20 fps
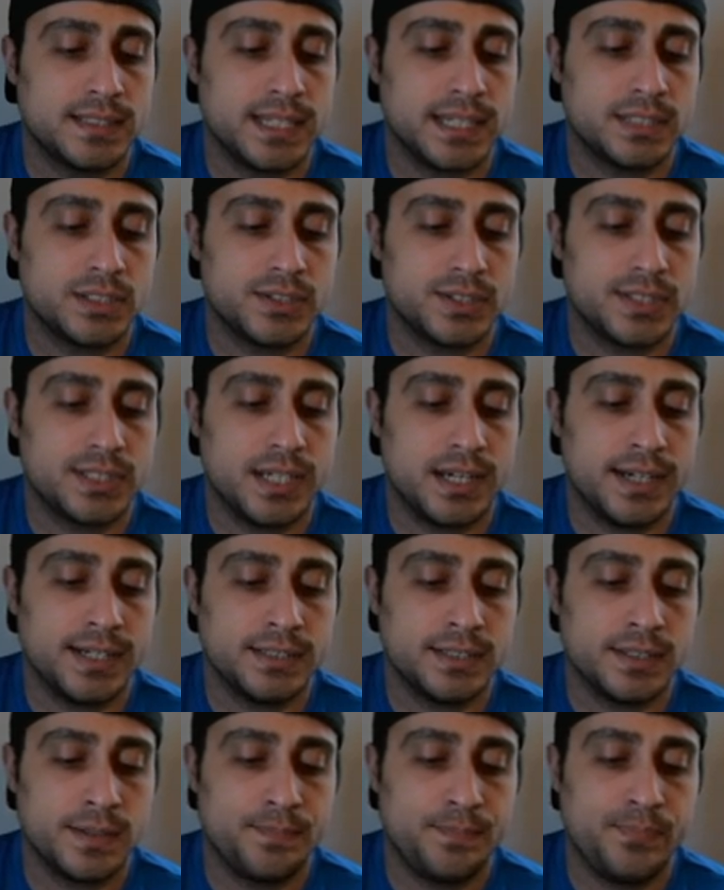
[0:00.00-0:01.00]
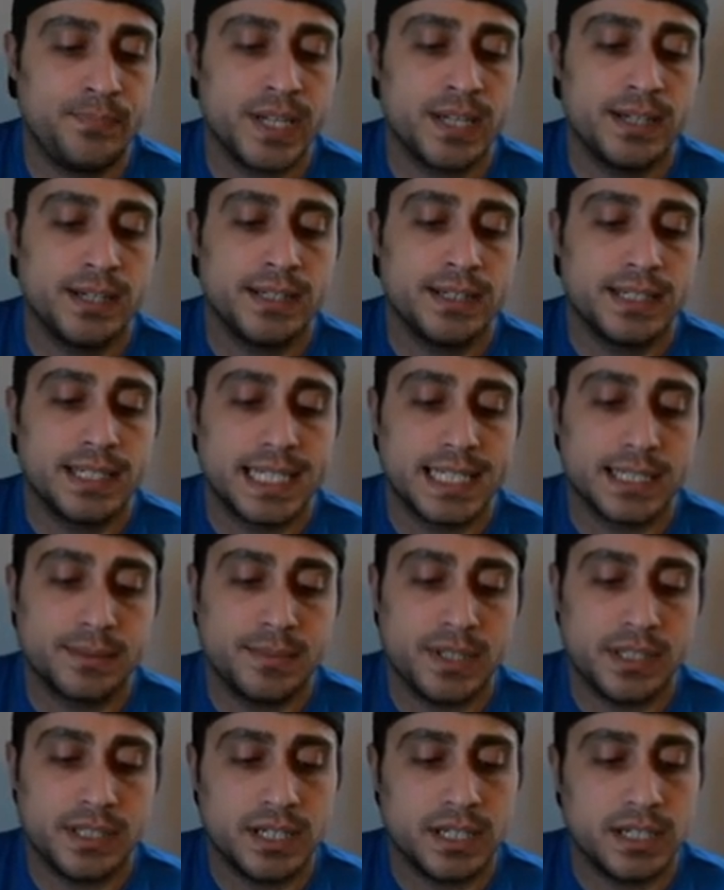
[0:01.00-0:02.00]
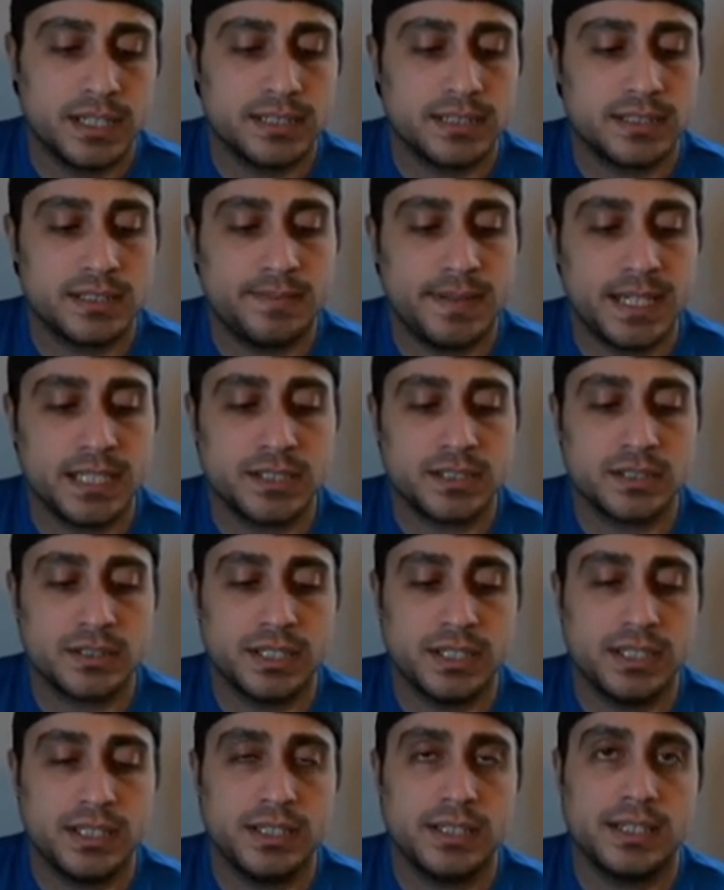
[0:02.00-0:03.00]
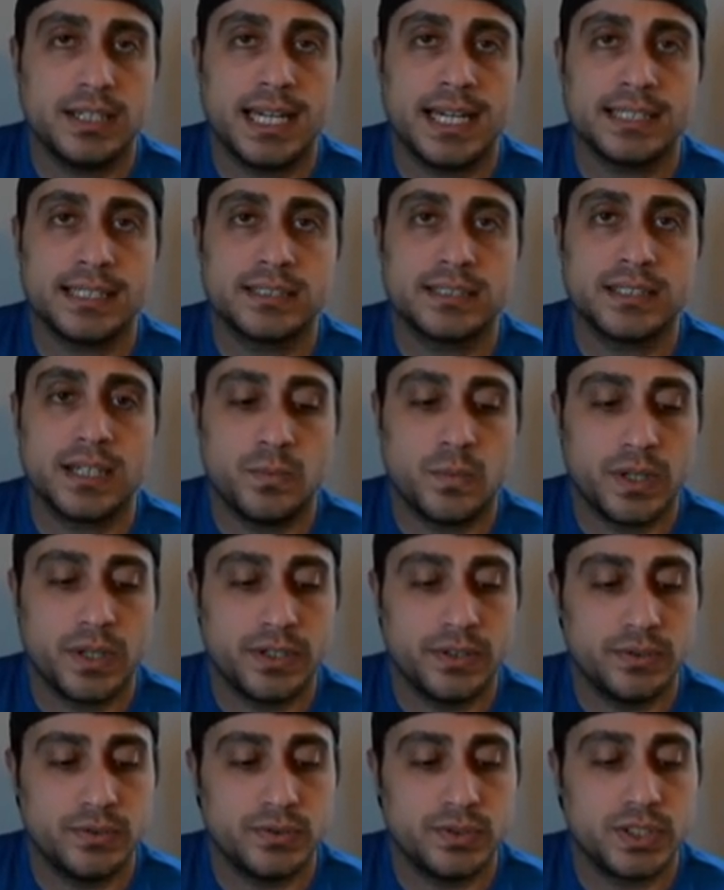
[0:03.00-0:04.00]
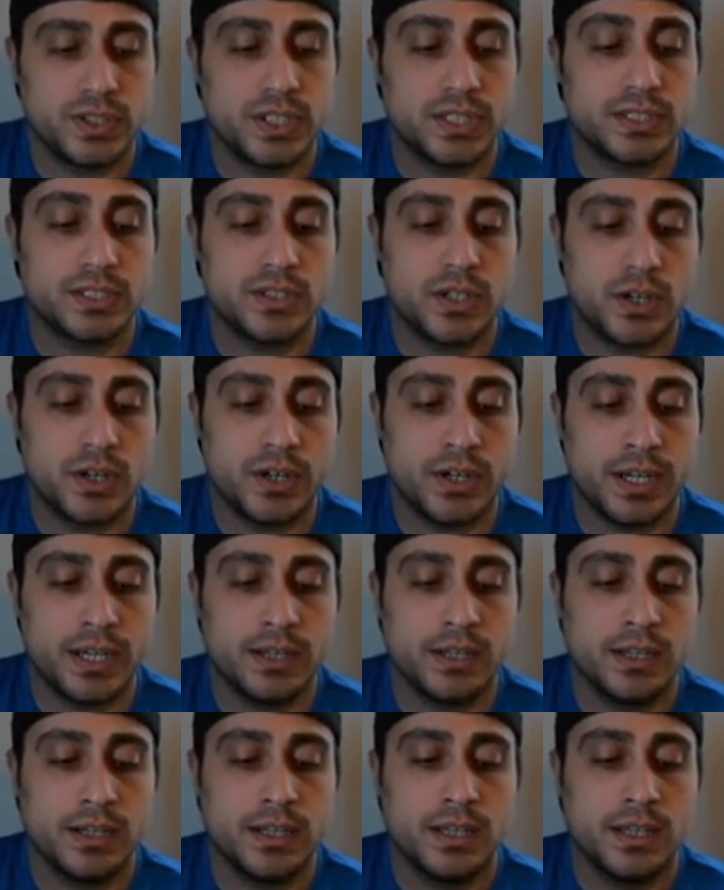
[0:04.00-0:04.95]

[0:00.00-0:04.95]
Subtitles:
exercise, because especially as someone who's just starting,